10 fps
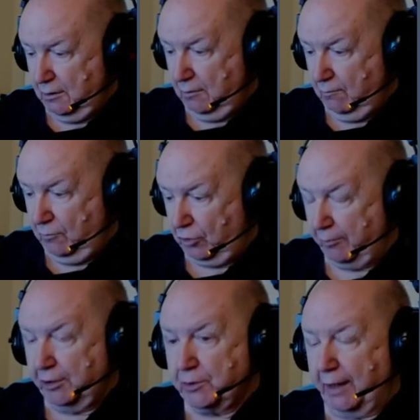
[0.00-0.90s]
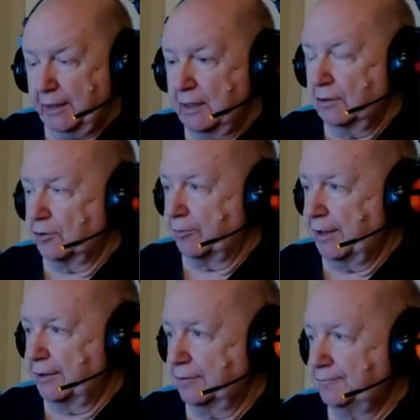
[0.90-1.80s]
so I'm going to try to eat a little
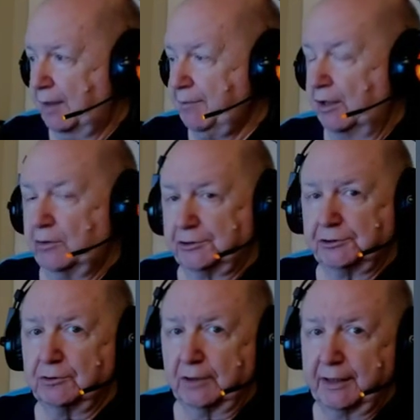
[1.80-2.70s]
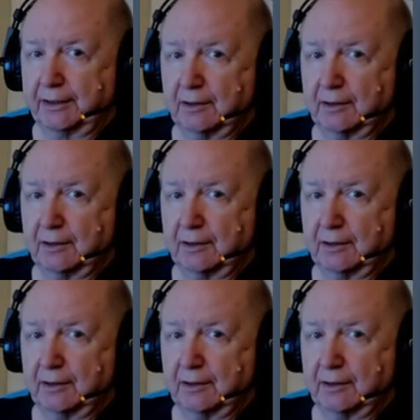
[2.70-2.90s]
better. I mean, I know it's too late.